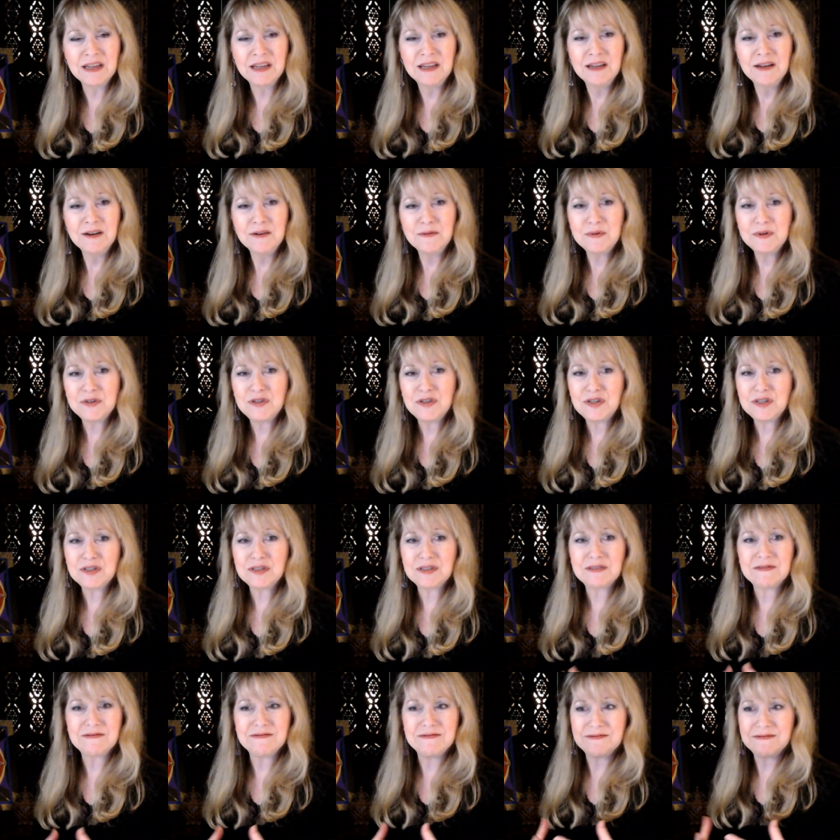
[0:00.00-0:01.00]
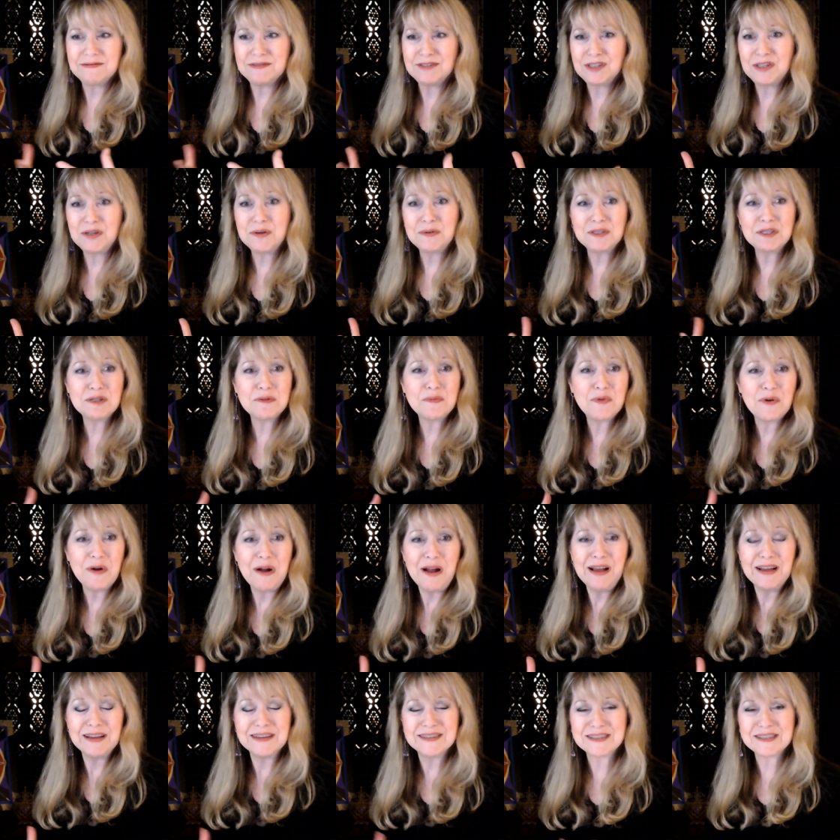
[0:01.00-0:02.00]
was just so
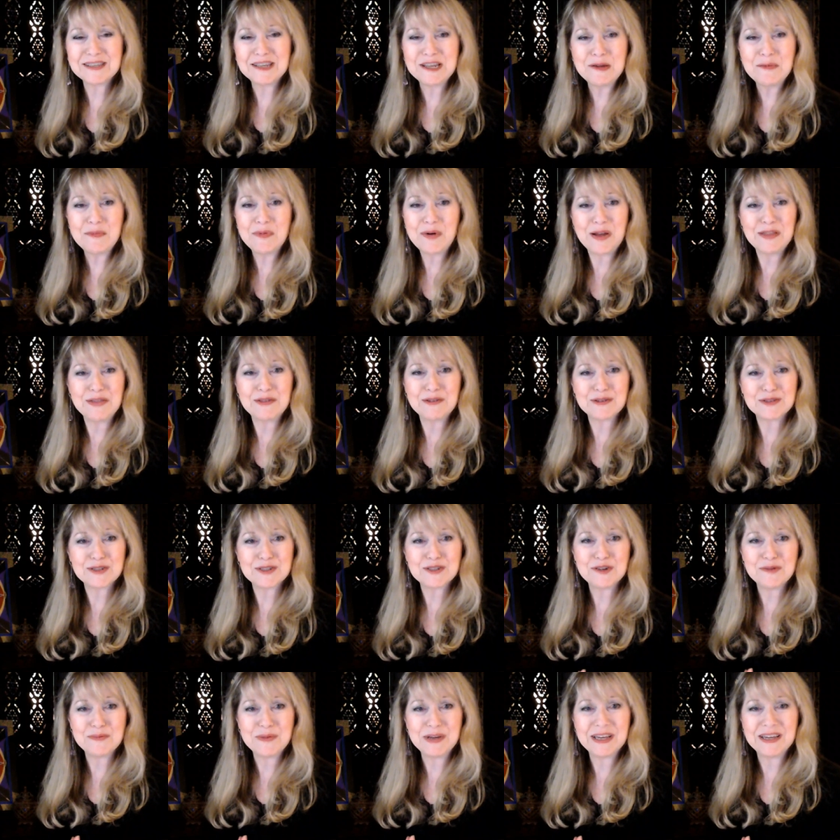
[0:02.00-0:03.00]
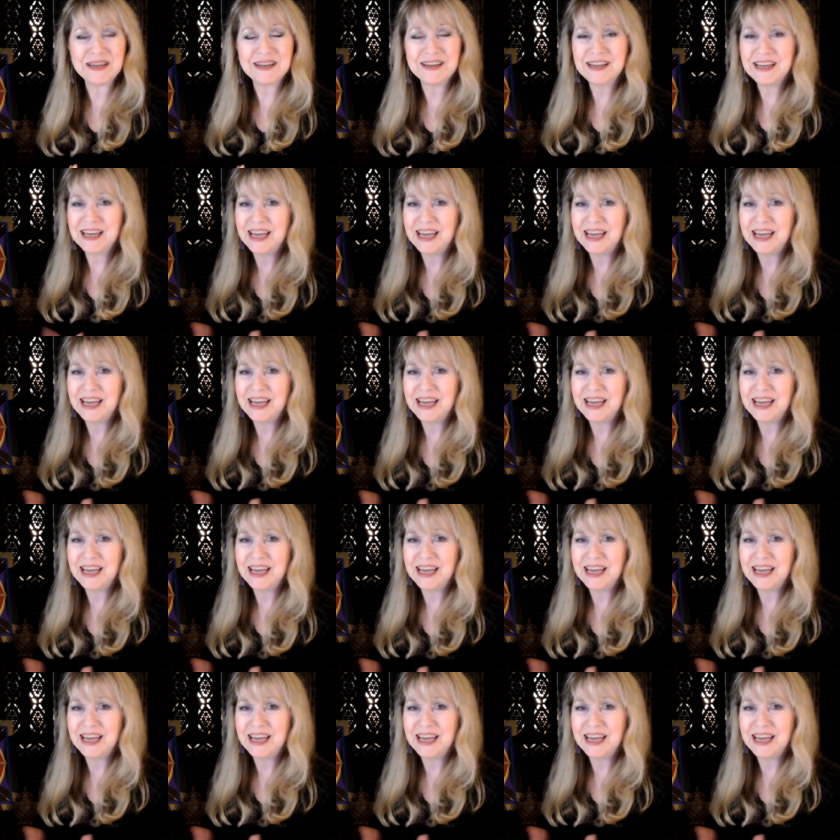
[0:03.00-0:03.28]
surprised that he brought those to me.